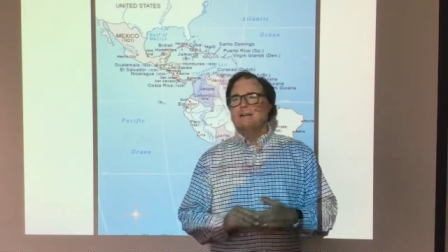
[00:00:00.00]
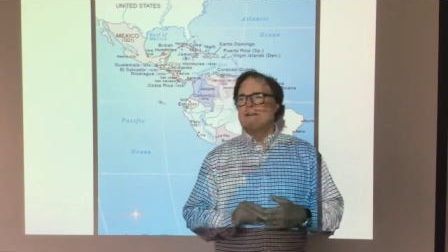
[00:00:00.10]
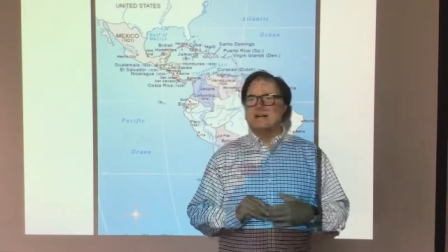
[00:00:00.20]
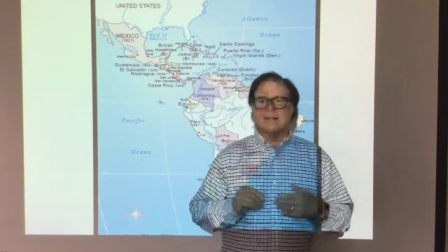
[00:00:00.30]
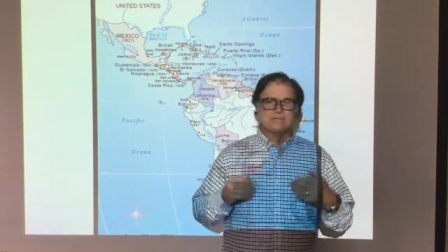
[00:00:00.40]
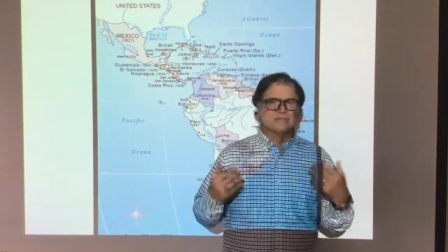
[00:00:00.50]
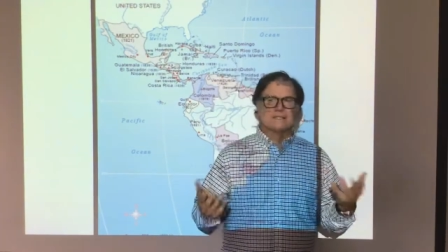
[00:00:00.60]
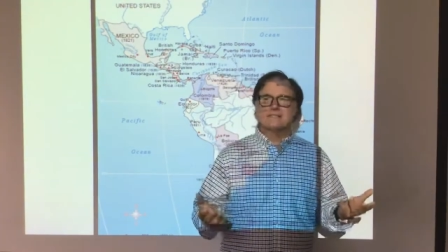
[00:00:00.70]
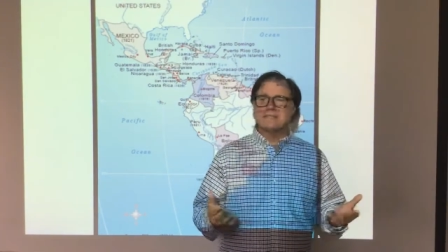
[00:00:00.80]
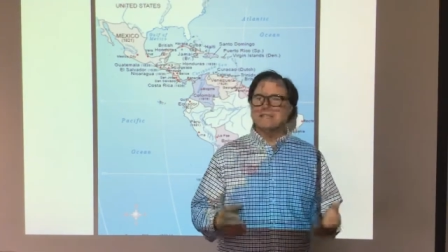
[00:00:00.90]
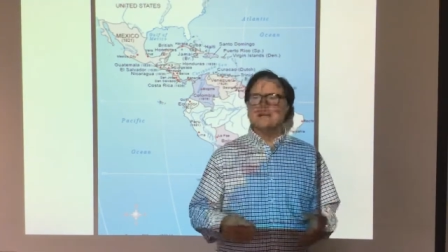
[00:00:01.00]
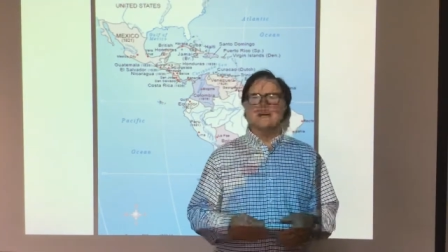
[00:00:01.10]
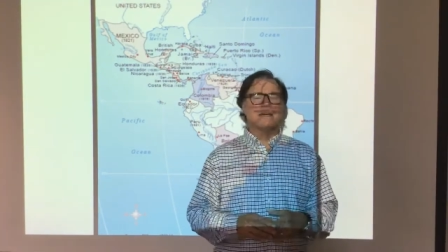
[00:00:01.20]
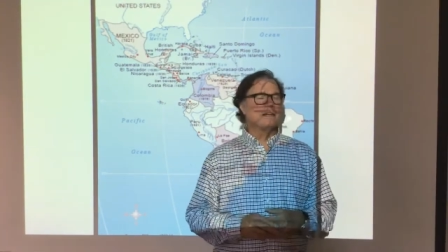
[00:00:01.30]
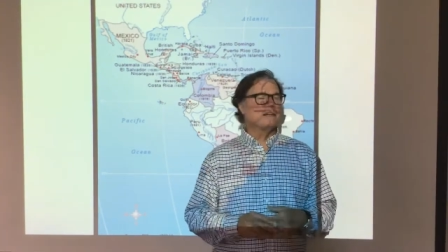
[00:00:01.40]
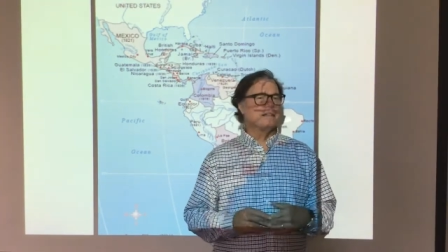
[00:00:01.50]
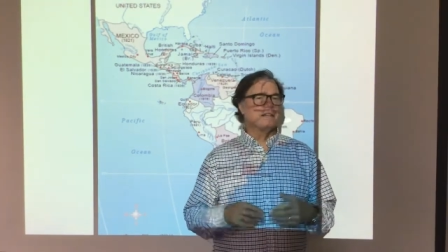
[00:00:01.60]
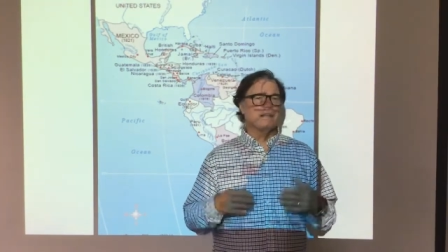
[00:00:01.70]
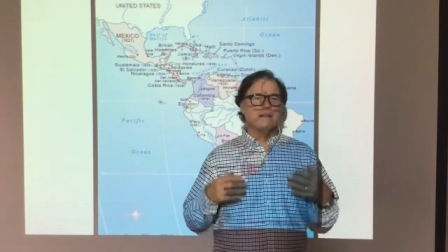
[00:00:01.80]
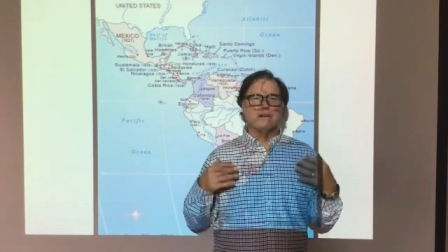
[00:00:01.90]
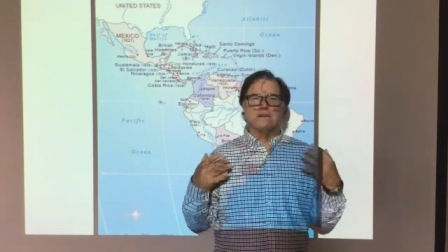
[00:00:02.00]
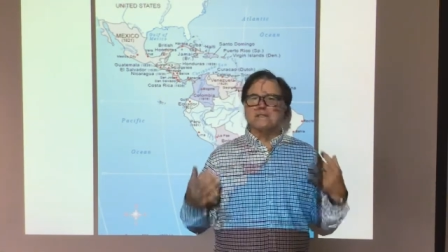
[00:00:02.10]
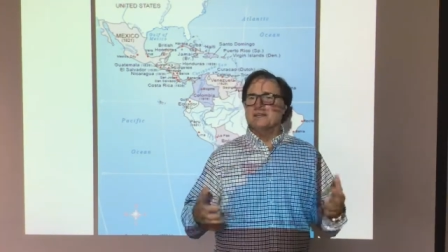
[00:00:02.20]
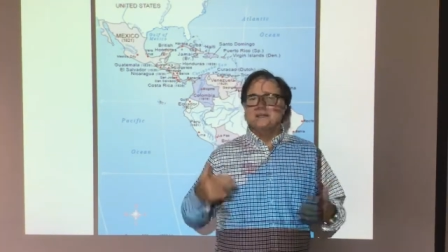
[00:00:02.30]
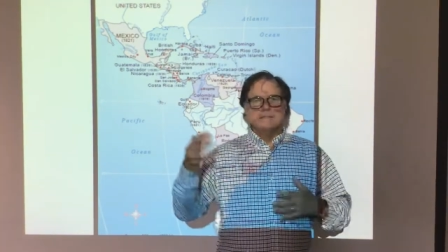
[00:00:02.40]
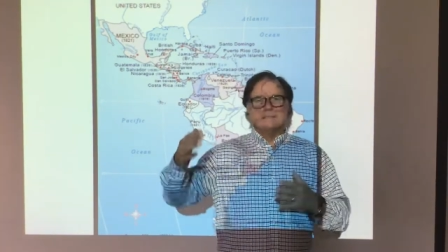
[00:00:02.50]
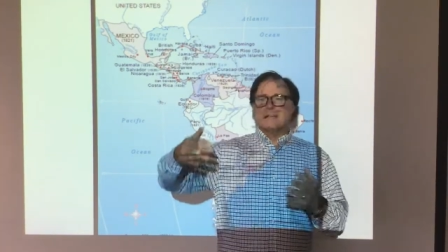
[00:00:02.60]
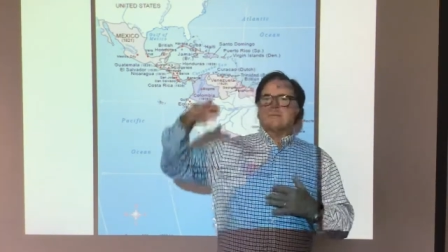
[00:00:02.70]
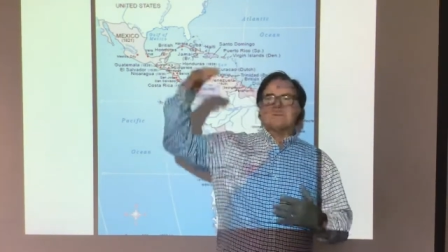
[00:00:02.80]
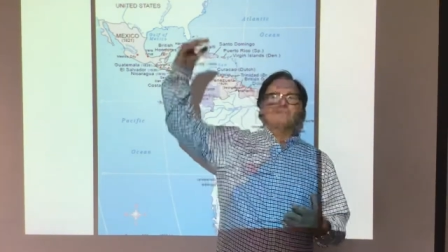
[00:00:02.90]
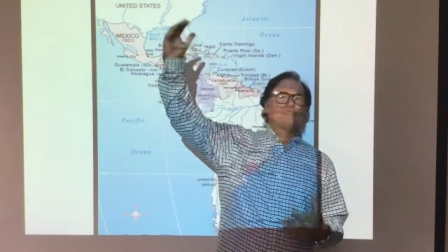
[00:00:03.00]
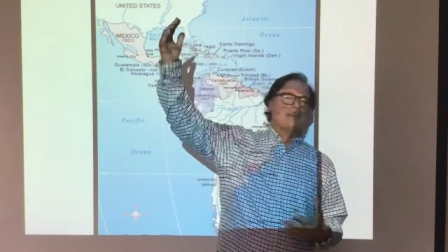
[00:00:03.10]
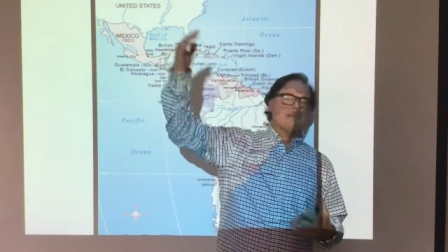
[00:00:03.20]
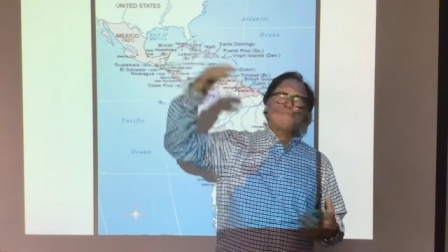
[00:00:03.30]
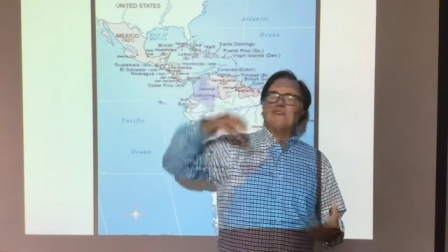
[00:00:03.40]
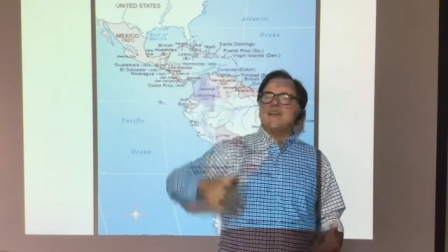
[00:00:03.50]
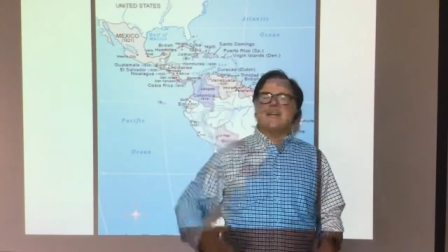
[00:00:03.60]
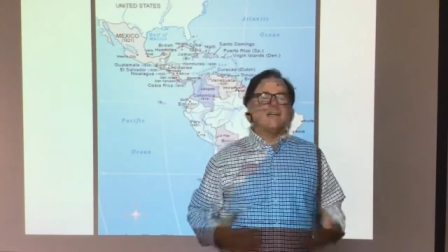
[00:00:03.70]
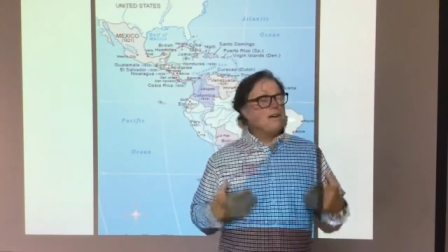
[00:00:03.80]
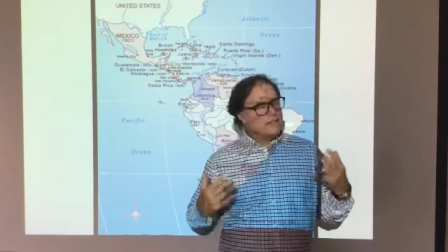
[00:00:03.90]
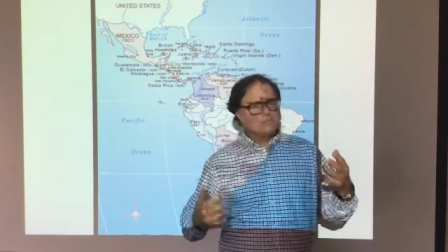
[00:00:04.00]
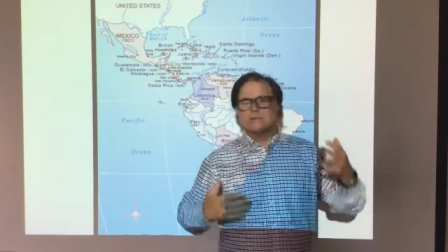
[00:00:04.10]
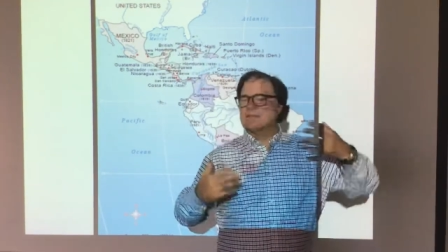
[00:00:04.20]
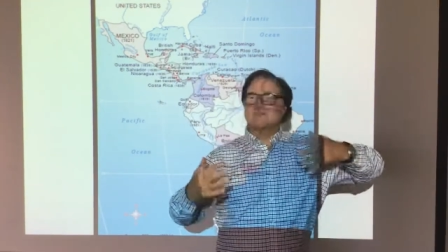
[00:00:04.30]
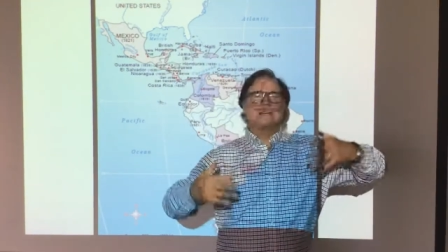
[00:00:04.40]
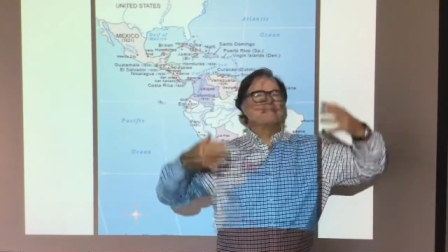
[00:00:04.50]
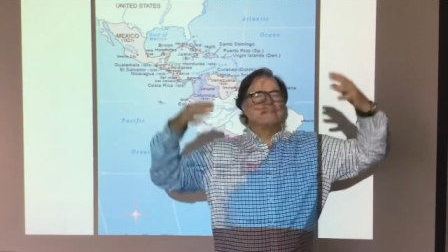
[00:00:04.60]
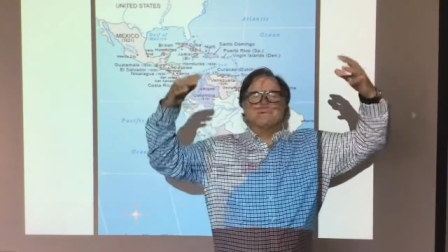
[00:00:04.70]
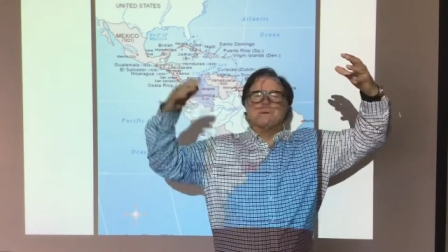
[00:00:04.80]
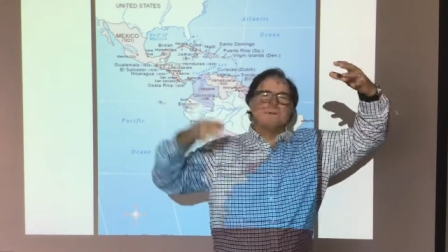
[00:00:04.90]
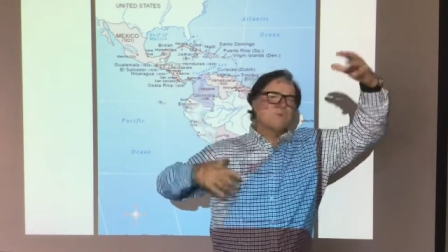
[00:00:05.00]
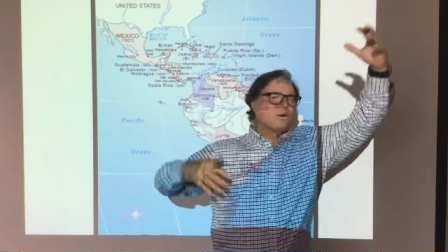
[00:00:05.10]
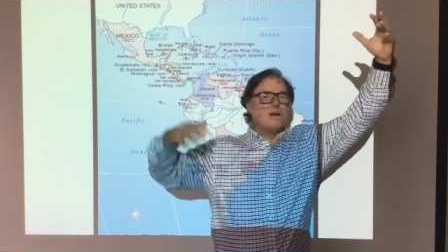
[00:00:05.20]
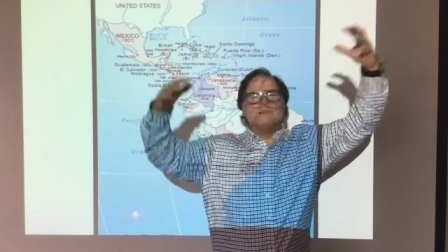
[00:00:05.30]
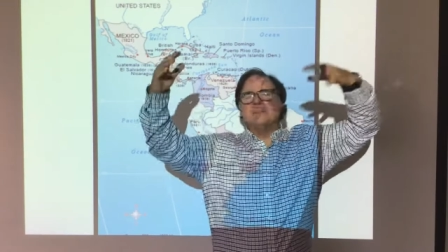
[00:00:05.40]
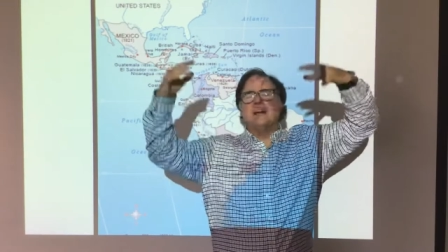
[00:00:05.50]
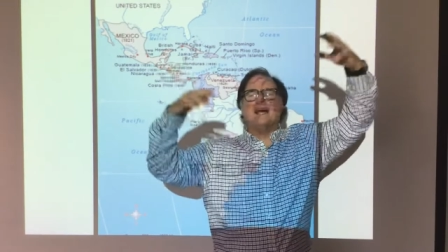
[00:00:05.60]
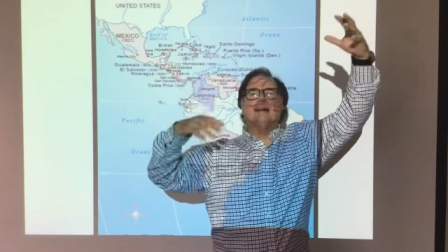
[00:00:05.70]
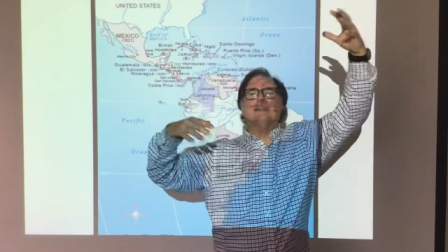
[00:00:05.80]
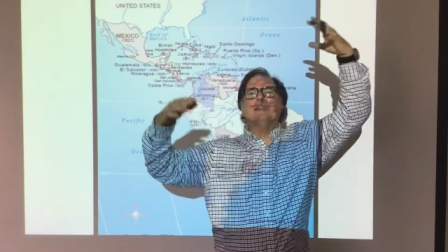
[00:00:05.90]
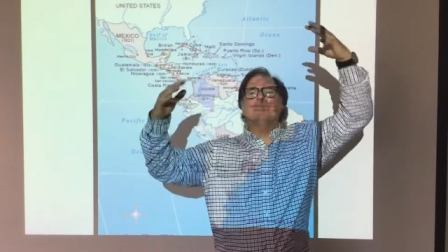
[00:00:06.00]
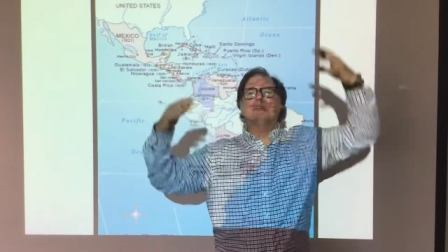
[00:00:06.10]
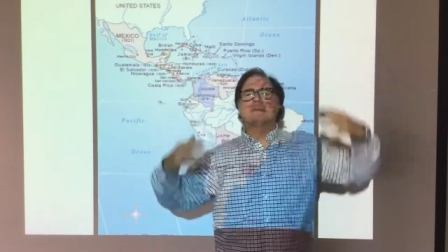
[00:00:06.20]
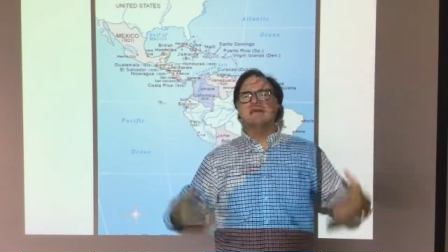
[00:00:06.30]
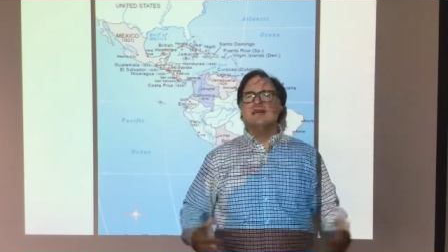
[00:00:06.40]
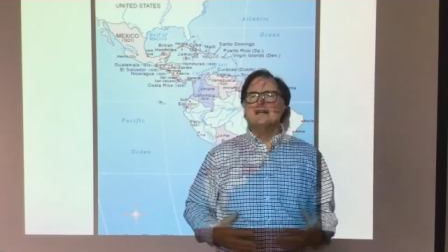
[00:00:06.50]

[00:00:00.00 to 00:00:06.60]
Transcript: around 1600, you know, and settlement of Santa Fe, all sorts of things that are, we're, we're all tied in with